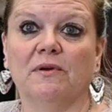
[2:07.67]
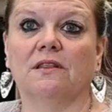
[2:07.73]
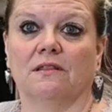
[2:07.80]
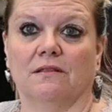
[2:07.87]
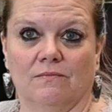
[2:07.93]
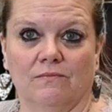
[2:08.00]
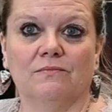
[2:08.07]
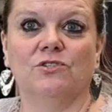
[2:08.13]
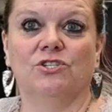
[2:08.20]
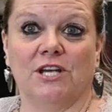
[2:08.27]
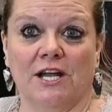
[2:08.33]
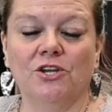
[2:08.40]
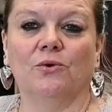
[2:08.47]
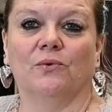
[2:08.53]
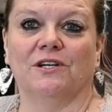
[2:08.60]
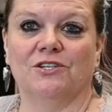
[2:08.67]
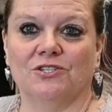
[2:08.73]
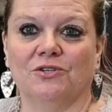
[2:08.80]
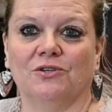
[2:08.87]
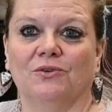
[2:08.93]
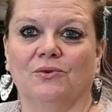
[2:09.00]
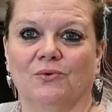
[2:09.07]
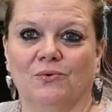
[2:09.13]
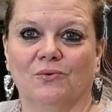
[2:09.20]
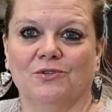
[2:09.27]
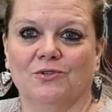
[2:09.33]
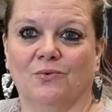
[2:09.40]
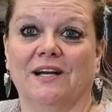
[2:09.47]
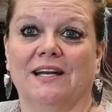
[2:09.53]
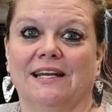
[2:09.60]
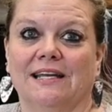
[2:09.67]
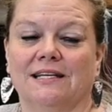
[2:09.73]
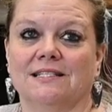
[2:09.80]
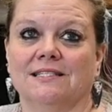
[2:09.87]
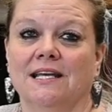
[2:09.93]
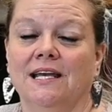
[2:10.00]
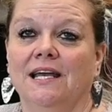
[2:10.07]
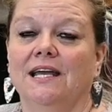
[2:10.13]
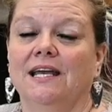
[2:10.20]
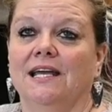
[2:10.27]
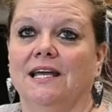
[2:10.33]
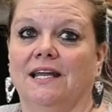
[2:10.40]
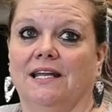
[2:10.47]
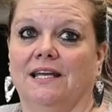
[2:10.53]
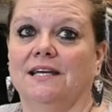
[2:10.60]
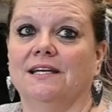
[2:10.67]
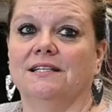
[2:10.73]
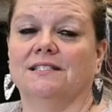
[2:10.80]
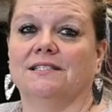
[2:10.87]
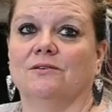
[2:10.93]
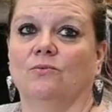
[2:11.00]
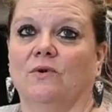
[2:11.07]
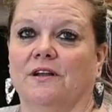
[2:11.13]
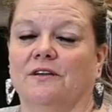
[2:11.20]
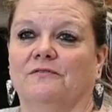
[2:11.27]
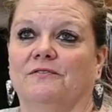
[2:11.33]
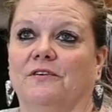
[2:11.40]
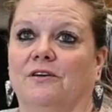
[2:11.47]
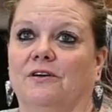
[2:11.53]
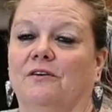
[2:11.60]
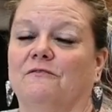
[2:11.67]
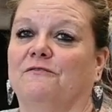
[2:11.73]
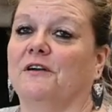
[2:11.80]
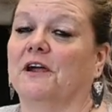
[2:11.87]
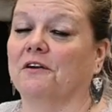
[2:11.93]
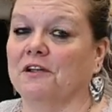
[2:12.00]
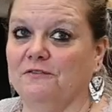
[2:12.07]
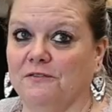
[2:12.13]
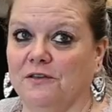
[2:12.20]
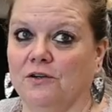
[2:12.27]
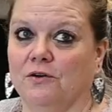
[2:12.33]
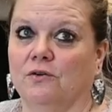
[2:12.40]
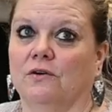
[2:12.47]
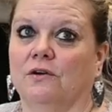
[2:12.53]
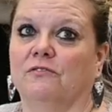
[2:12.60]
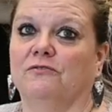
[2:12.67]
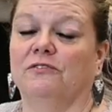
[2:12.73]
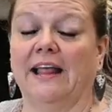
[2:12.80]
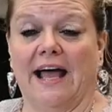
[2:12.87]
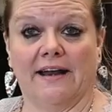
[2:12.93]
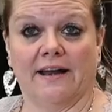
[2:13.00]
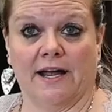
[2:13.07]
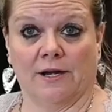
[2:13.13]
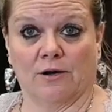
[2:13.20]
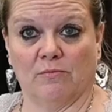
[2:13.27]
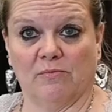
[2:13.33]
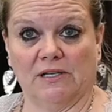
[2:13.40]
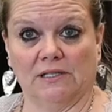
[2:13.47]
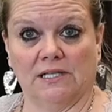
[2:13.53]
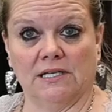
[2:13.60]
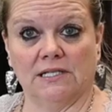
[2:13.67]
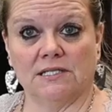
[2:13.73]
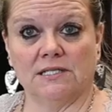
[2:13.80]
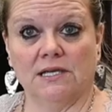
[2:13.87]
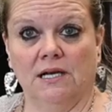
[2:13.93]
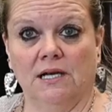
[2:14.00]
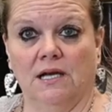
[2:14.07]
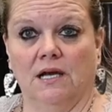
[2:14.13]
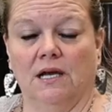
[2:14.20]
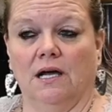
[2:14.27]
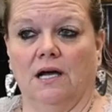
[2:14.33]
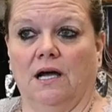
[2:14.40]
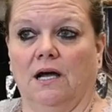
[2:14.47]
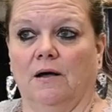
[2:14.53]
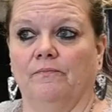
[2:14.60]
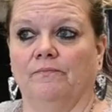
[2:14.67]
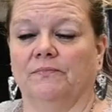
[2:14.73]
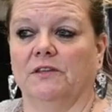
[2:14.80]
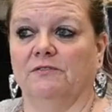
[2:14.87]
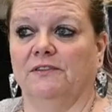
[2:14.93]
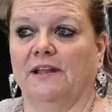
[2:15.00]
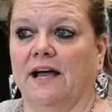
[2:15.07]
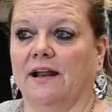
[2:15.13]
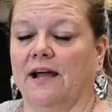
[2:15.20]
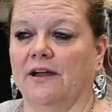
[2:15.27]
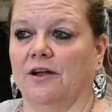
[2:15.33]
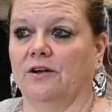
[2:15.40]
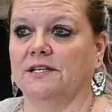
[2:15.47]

it genuine to, to what it is. It is one of very few flat iron buildings. Um, the flat iron